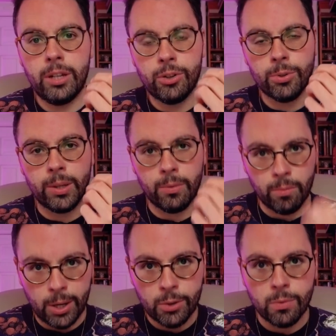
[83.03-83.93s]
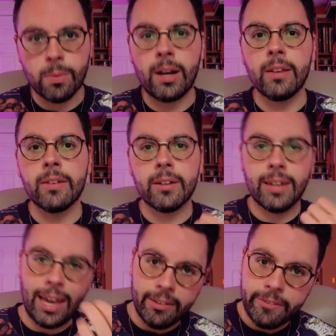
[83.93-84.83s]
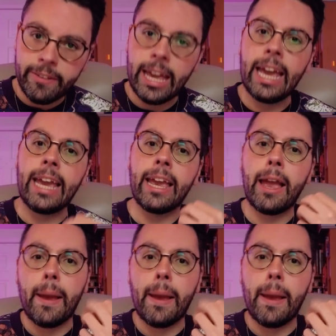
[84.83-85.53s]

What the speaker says: interesting restaurant, cafe,